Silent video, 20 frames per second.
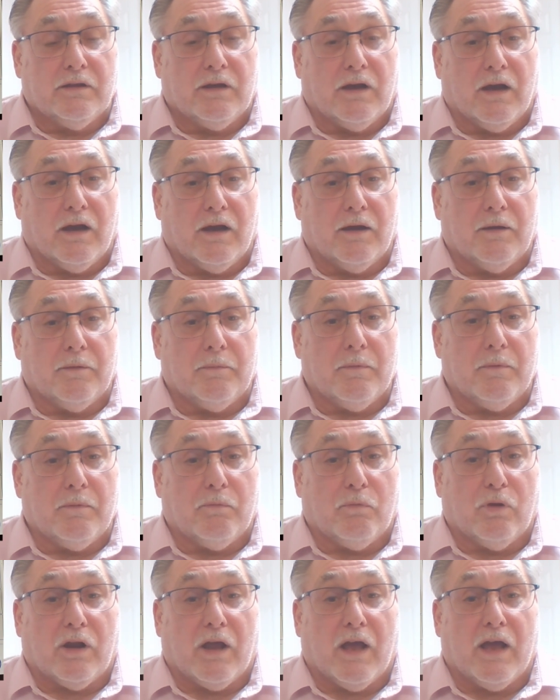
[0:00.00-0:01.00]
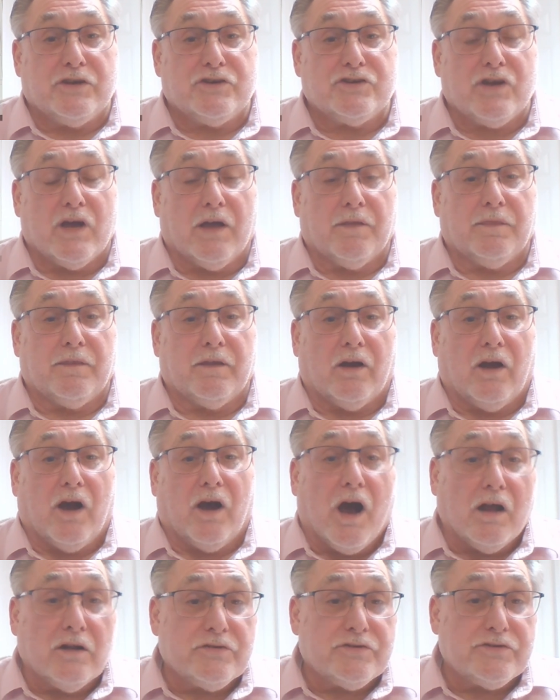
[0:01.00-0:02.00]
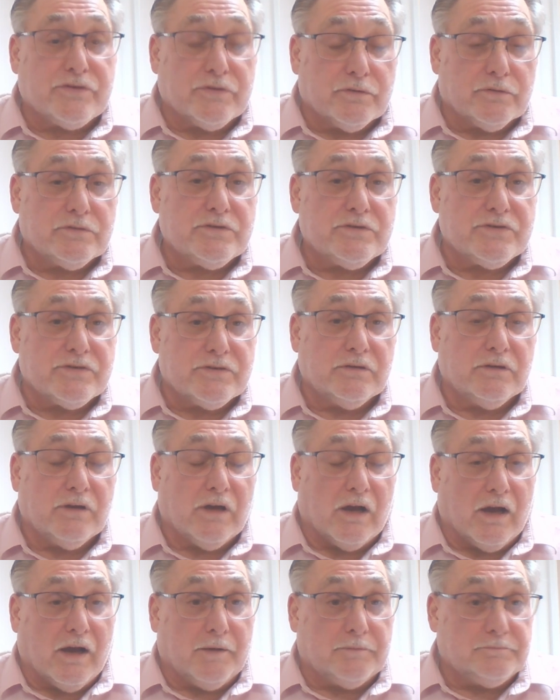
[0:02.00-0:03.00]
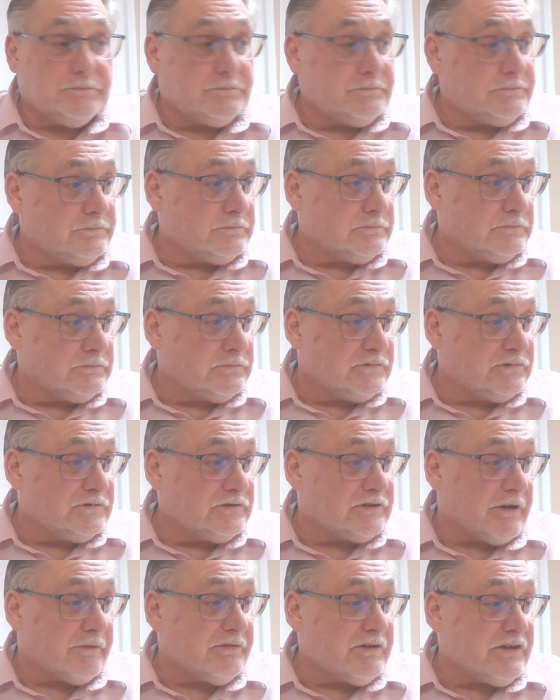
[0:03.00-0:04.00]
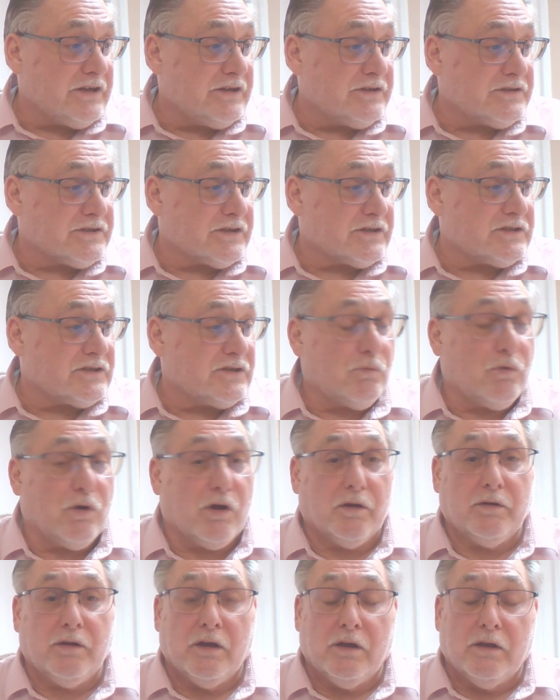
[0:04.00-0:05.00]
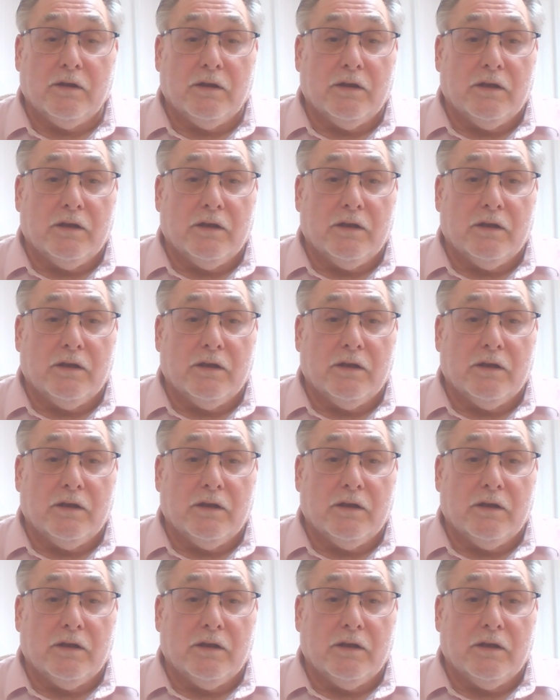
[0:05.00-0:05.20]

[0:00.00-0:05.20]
When I shot the Anschutz 1761